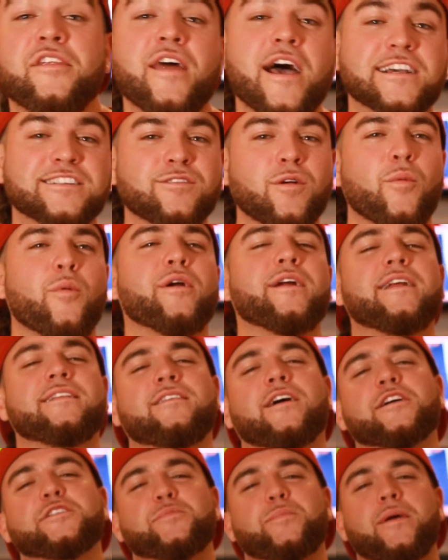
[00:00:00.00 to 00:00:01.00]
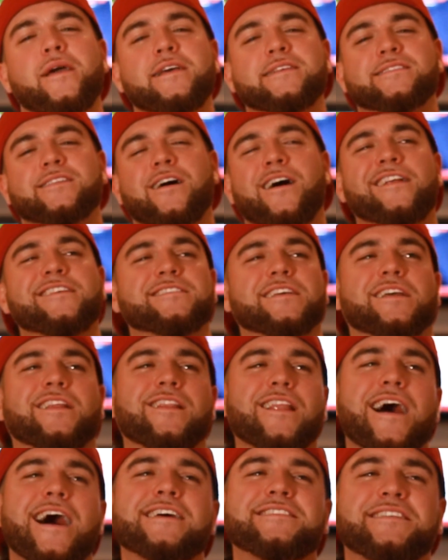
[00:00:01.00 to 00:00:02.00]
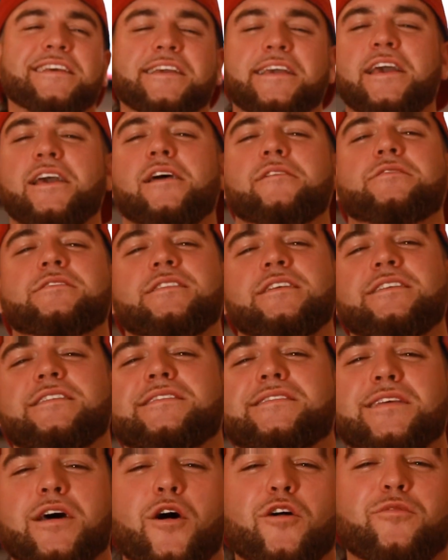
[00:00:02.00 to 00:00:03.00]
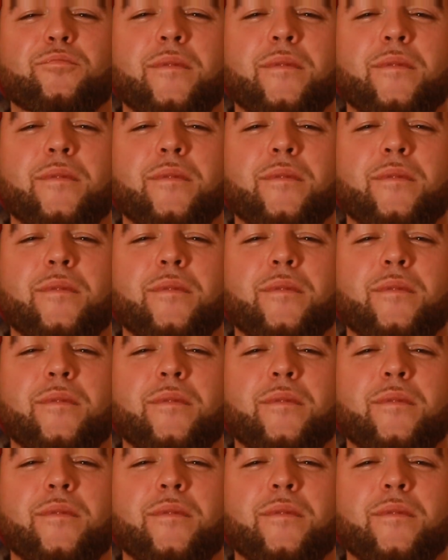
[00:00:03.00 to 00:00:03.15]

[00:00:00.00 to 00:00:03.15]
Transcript: next one we're going to touch base on is a classic AFC South